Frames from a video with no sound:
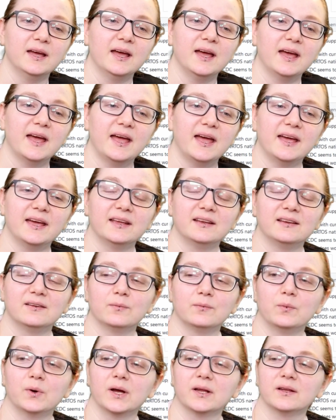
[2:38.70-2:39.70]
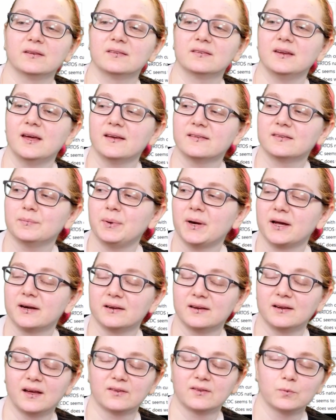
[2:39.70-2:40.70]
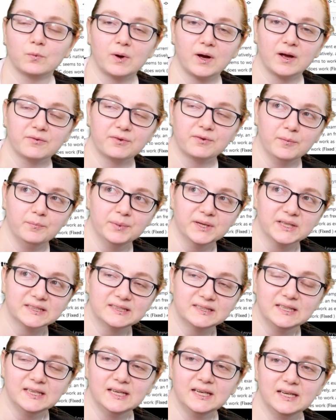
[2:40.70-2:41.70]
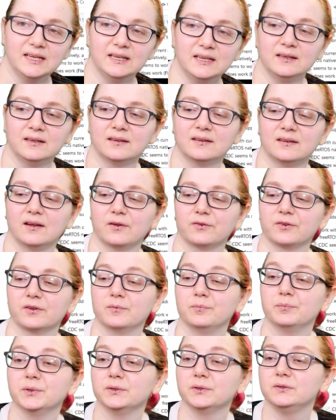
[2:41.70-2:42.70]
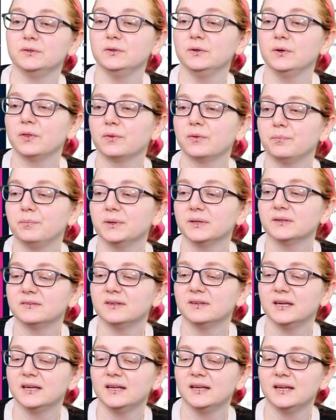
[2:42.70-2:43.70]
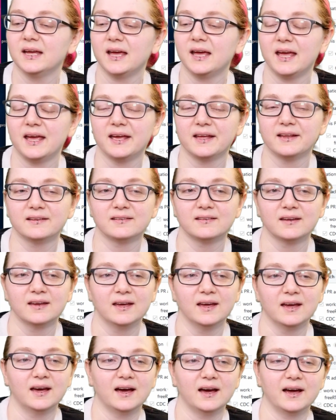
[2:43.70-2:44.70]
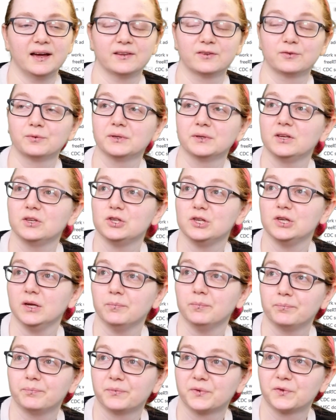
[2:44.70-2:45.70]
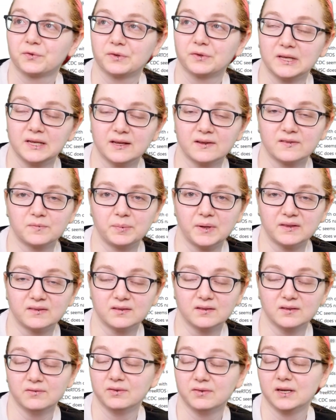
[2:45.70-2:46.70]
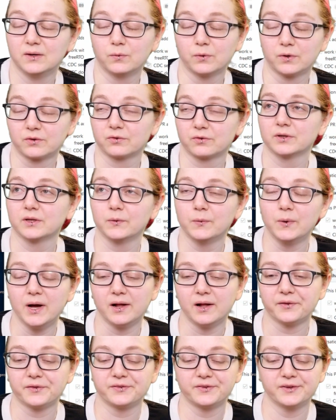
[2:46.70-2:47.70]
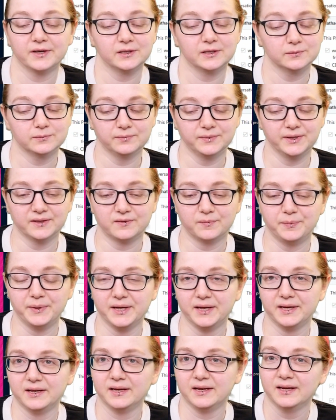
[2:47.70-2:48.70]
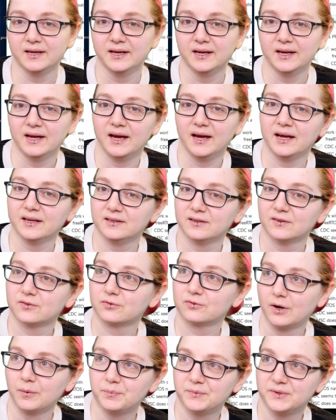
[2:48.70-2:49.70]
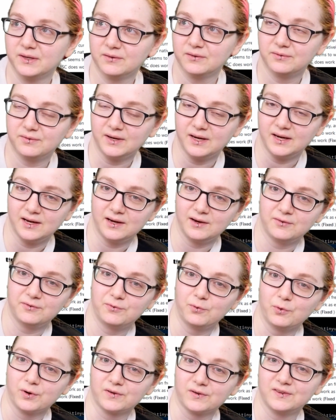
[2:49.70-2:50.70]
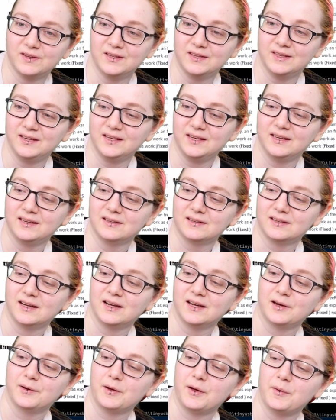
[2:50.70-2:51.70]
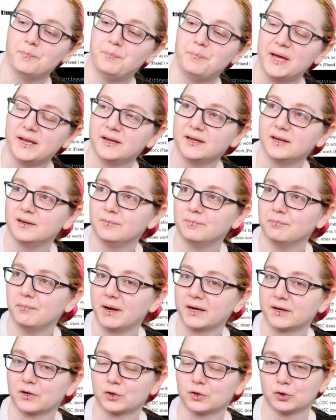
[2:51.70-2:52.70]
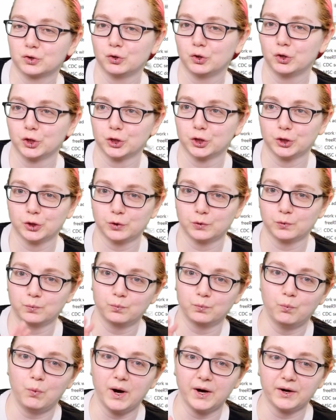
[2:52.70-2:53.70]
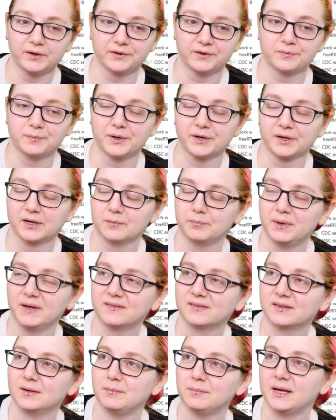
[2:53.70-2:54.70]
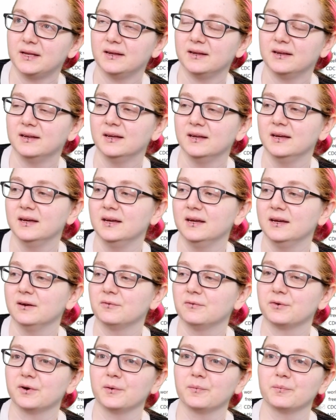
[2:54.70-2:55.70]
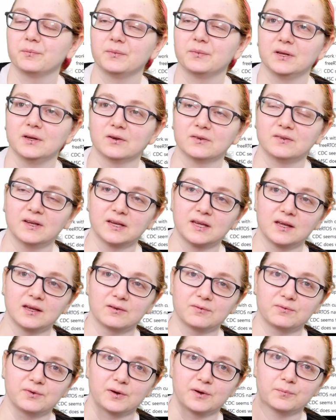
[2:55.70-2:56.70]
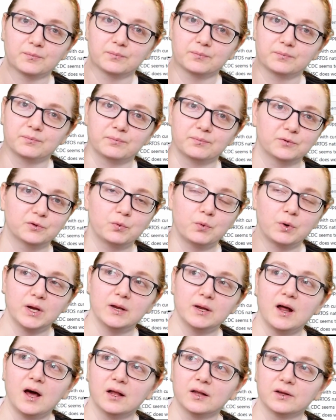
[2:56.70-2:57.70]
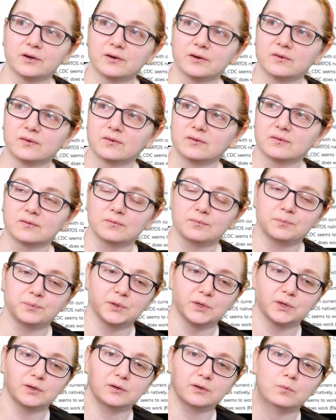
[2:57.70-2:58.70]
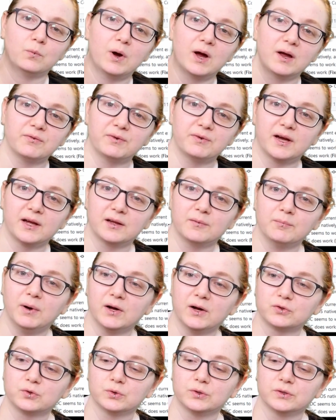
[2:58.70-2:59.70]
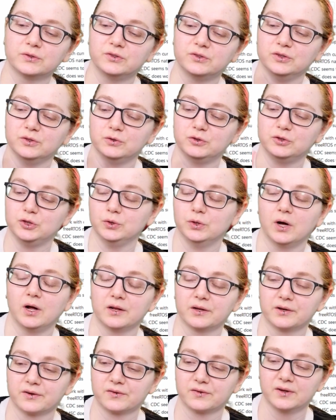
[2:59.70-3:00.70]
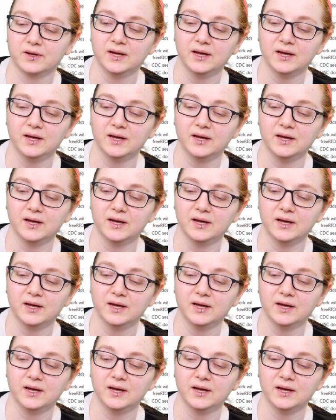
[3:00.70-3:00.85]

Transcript: And what's nice about it, it has Wi-Fi built in. It also has Bluetooth built in, and uh, it's really cheap. It's really inexpensive and it works really well. So it's been a disruptive uh, force in the uh, embedded microcontroller wireless market. Basically, made it from you know taking it from twenty dollars per Wi-Fi module to two dollars,